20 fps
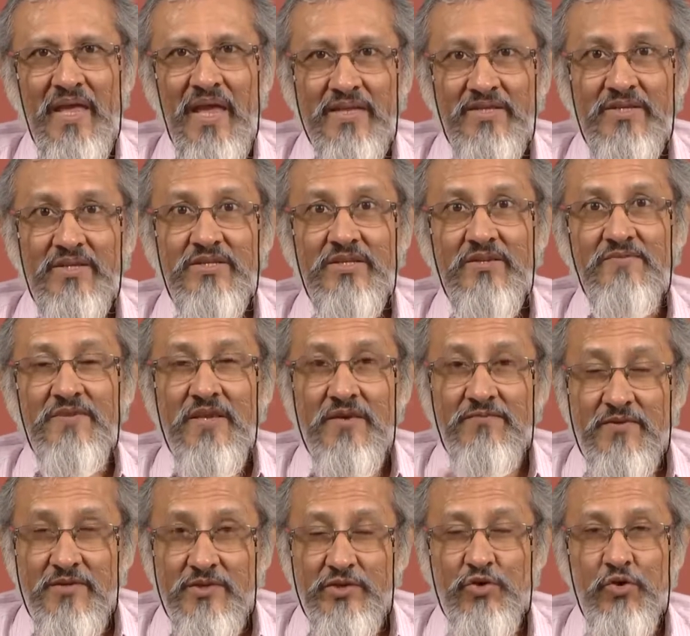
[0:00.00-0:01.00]
Adjectives
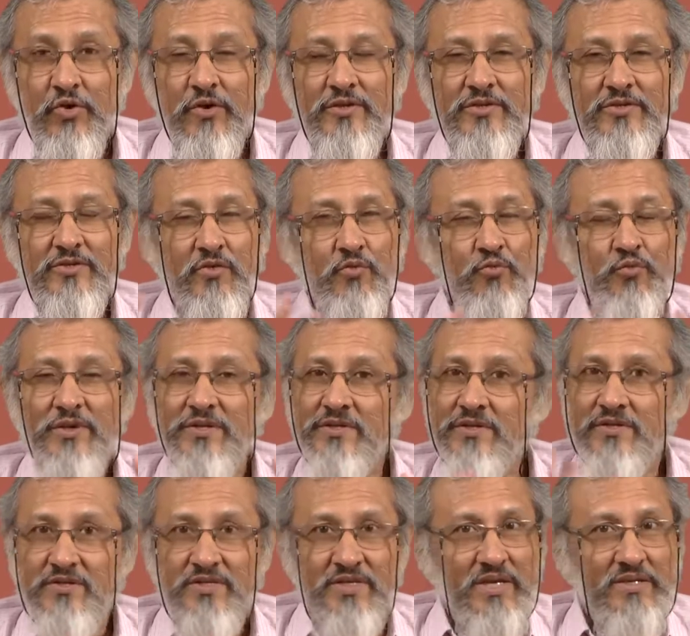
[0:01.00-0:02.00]
have a choice of
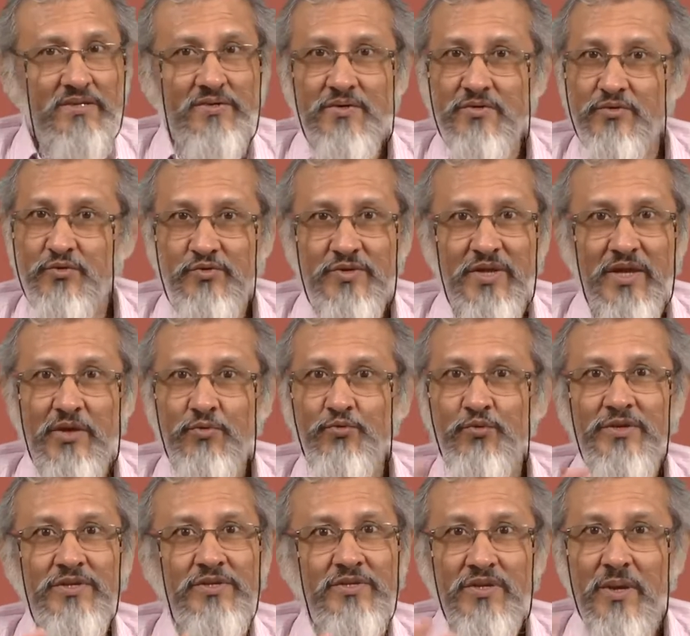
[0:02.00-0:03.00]
which gender to take,
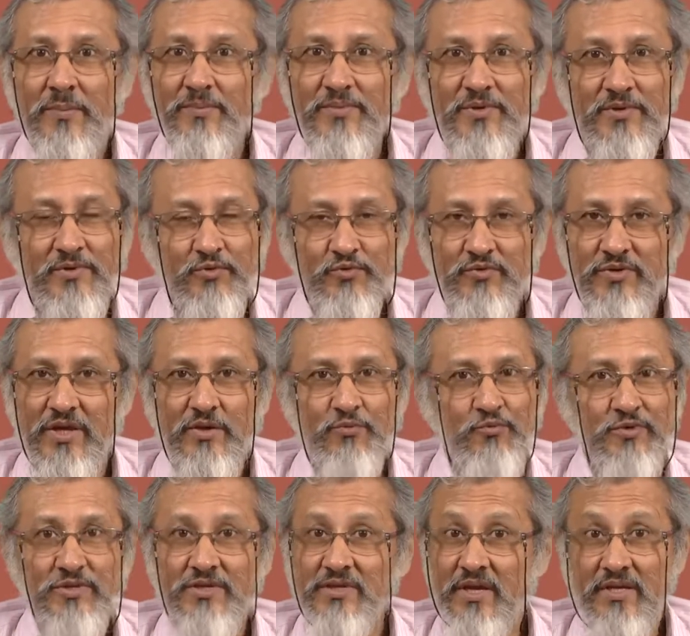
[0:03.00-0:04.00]
which number to
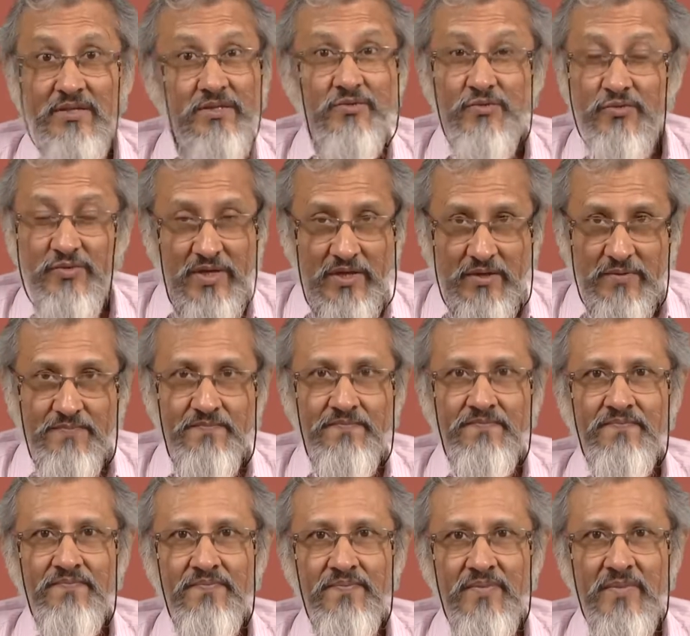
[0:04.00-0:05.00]
take, which case to take.
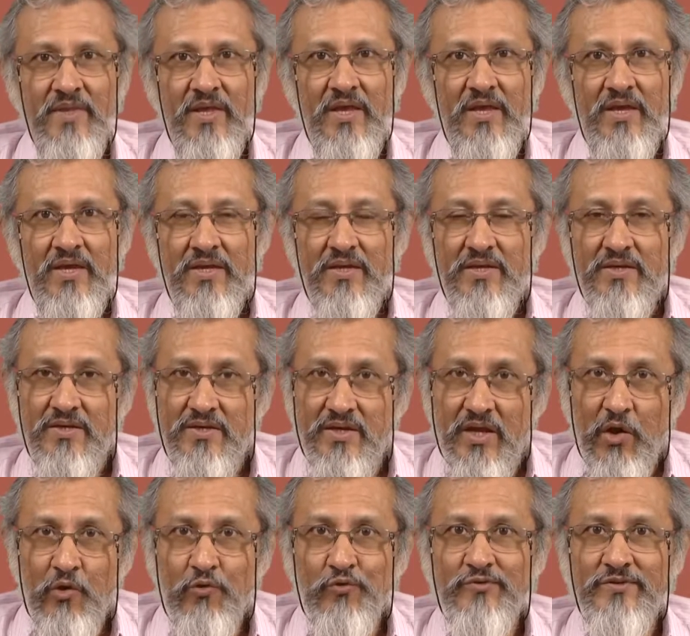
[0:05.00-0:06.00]

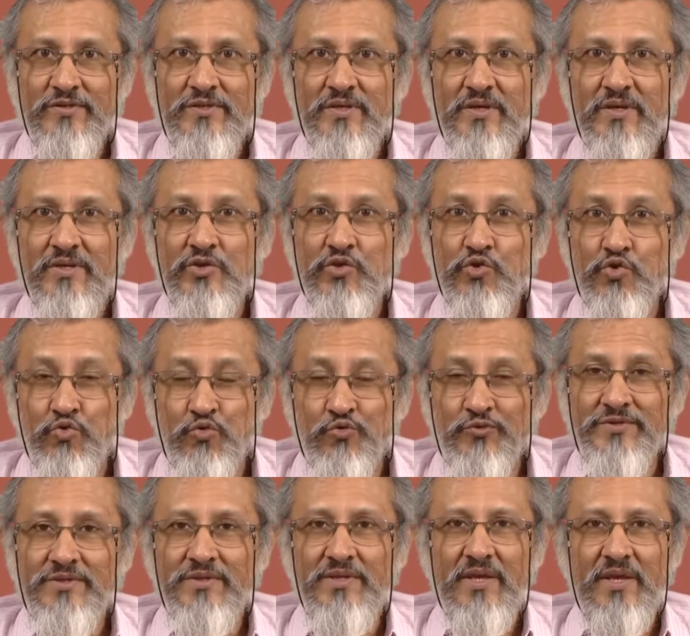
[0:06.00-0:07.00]
Nouns can
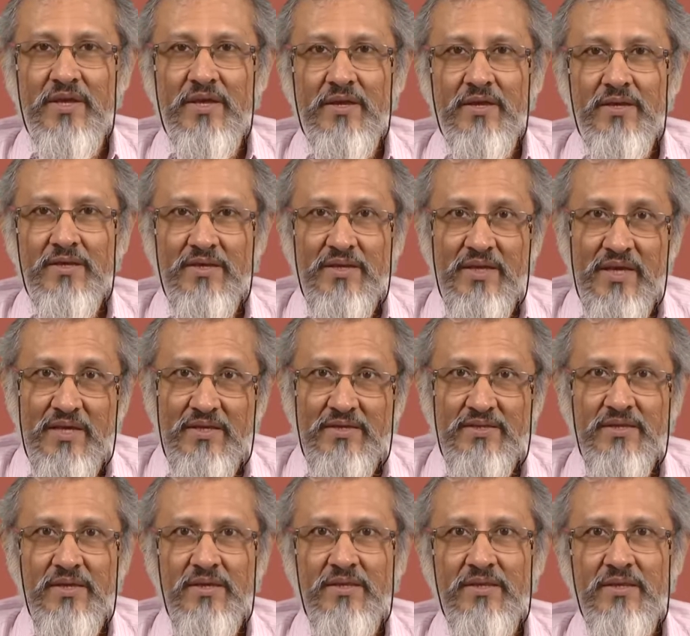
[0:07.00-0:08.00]
choose their
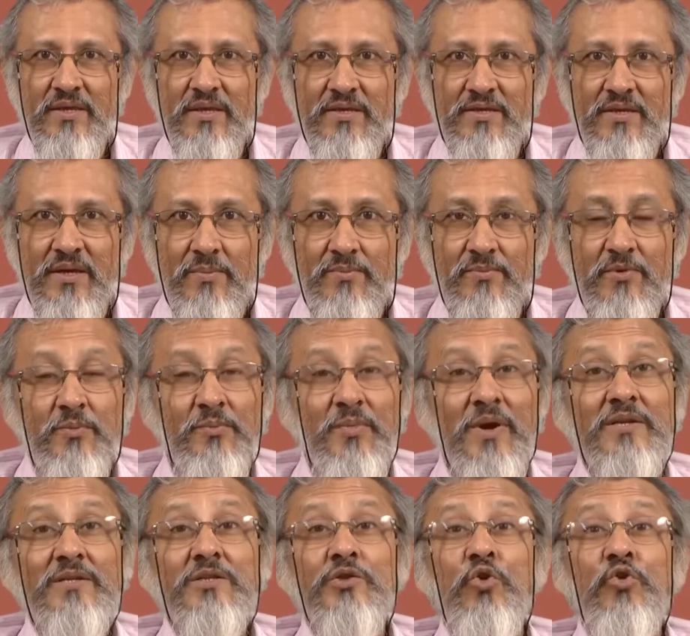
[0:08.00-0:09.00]
case and their number,
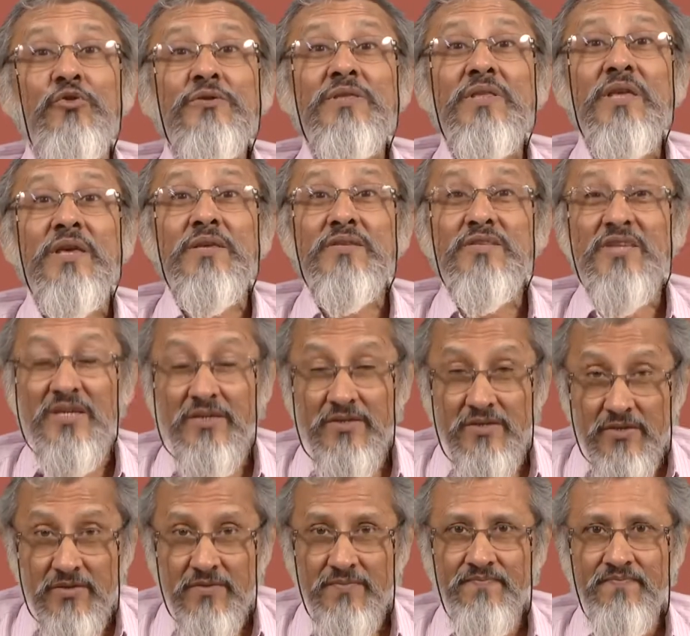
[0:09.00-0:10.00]
but not their
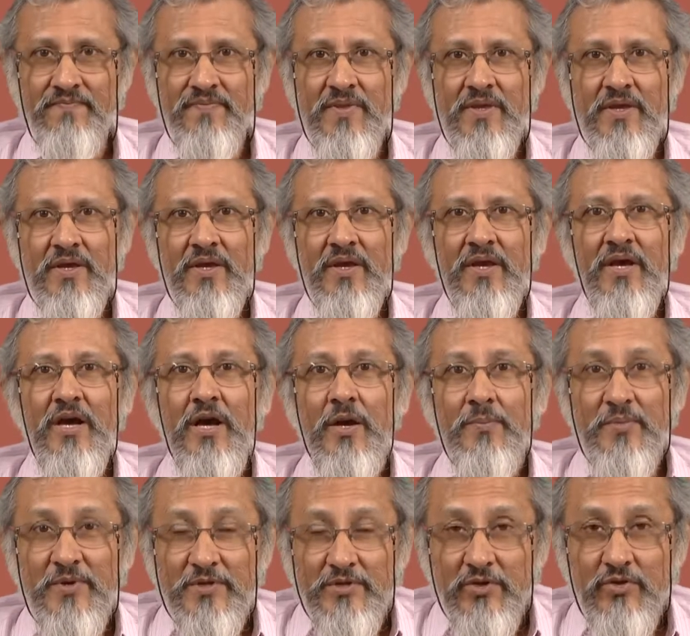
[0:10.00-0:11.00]
gender.
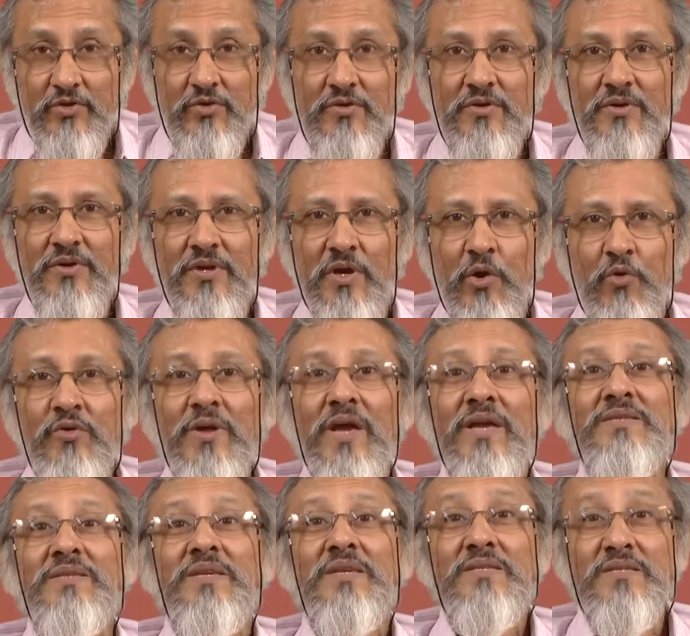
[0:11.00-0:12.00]
A particular noun
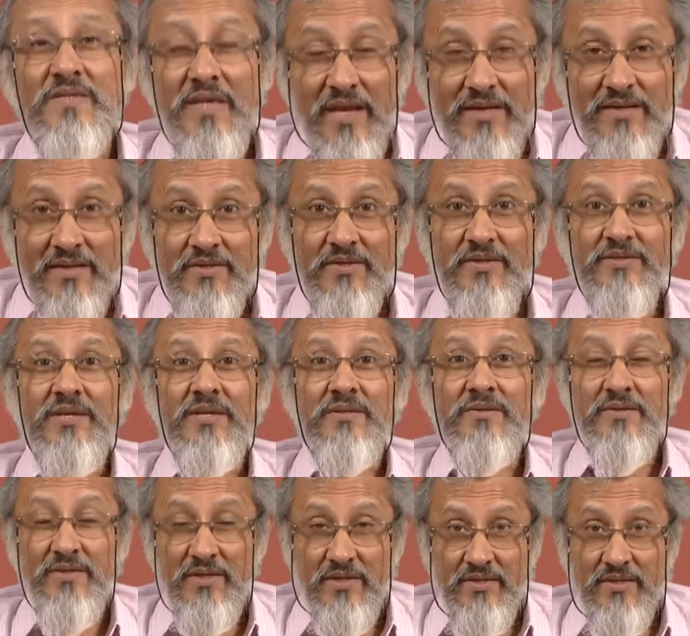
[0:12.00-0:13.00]
has exactly the
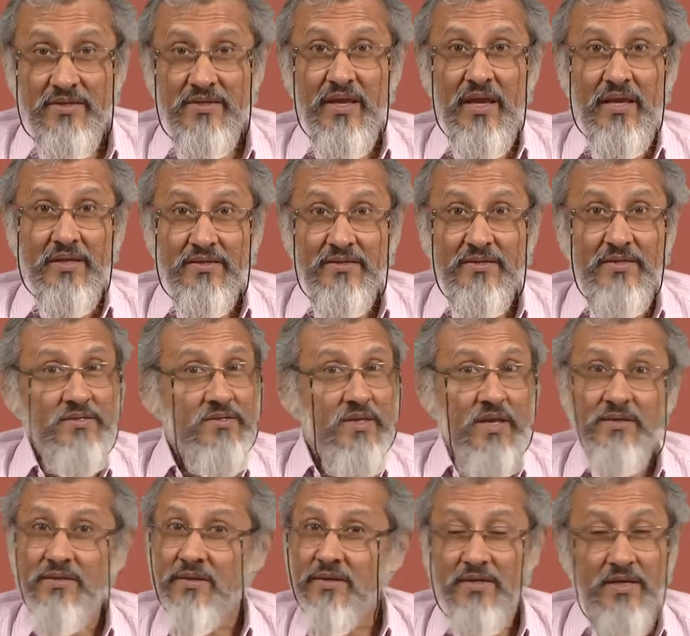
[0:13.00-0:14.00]
gender that it has.
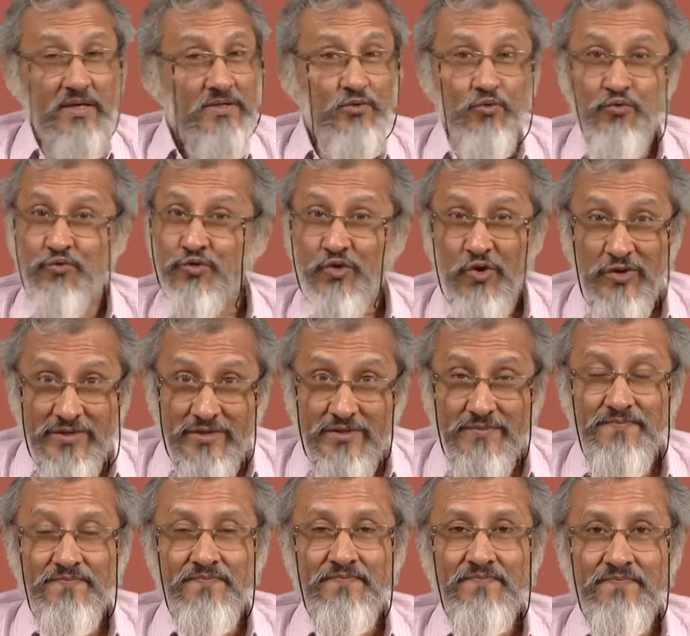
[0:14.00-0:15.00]
It has no
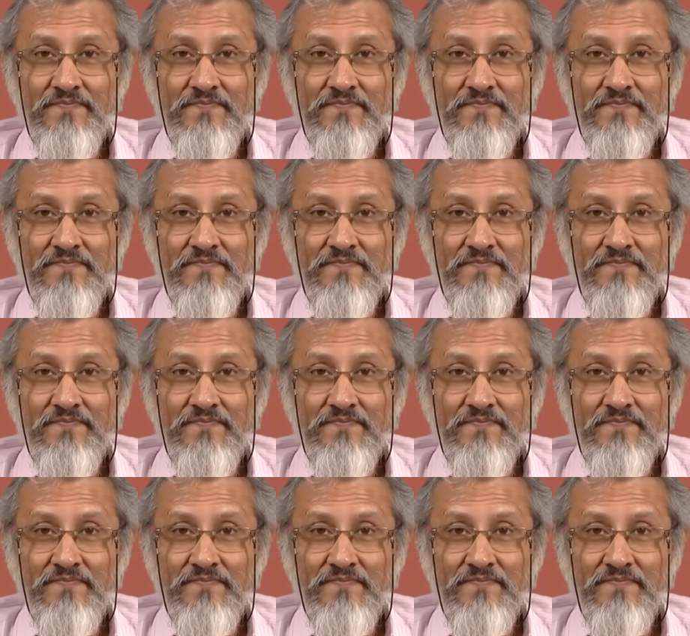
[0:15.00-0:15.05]
choice.